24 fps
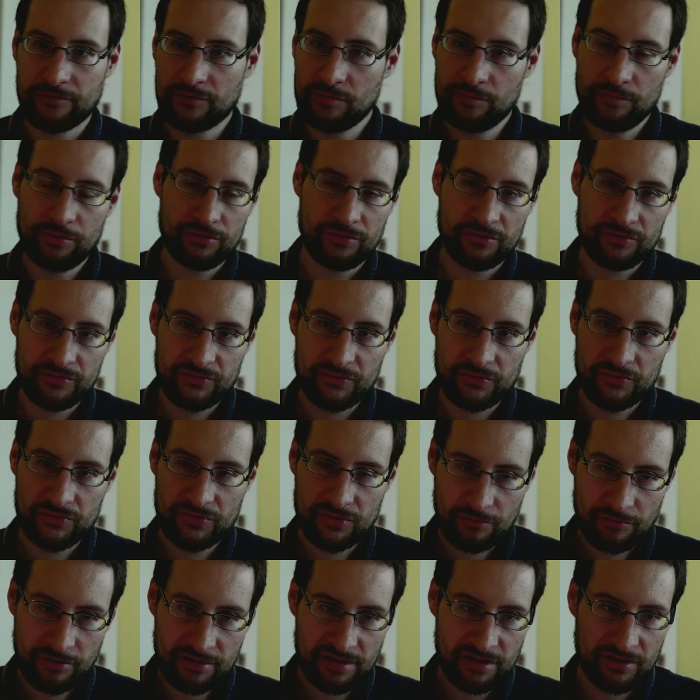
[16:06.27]
Ubuntu, SUSE,
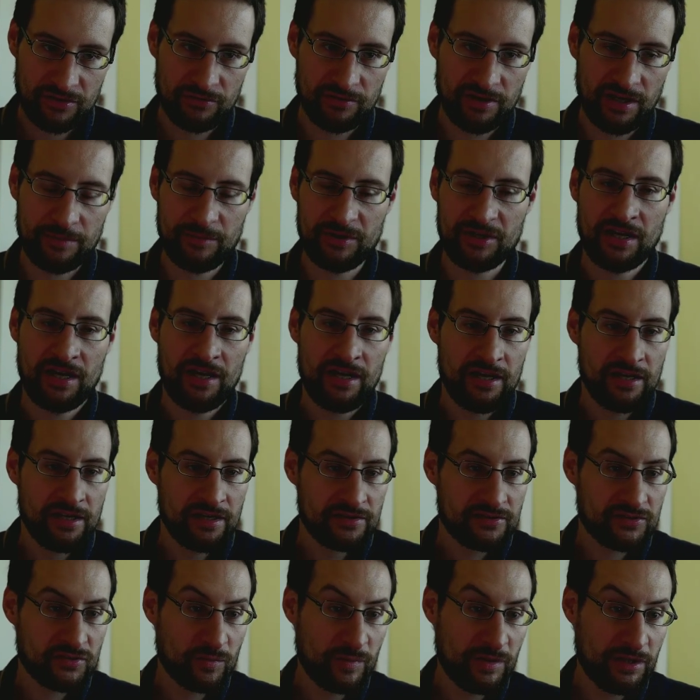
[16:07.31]
Red Hat, you name it.
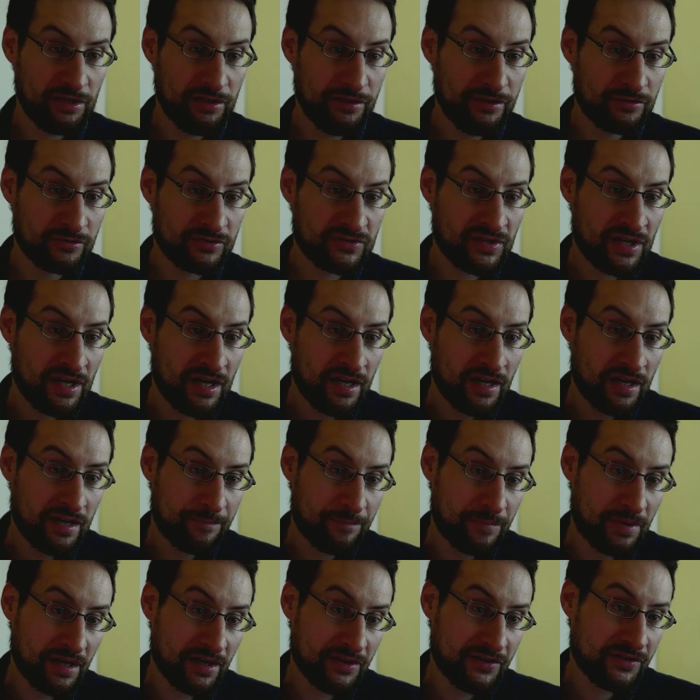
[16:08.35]
So many Linux,
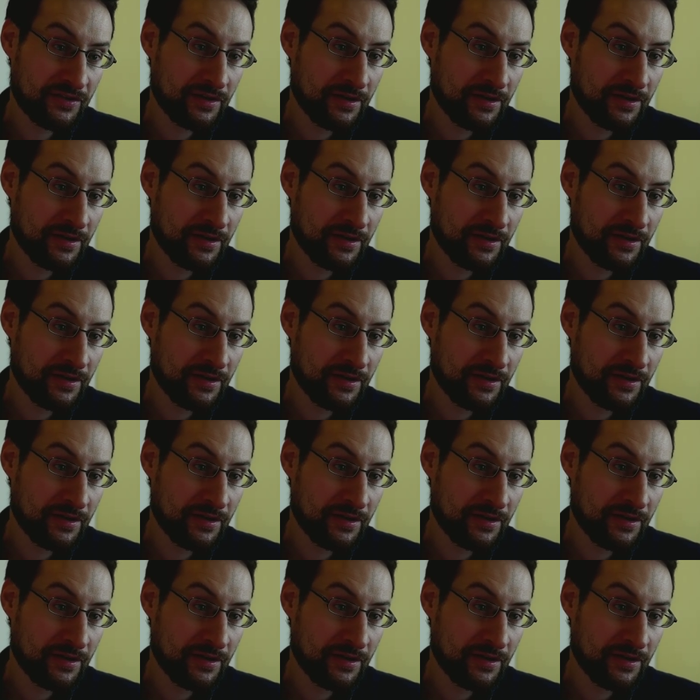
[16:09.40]
but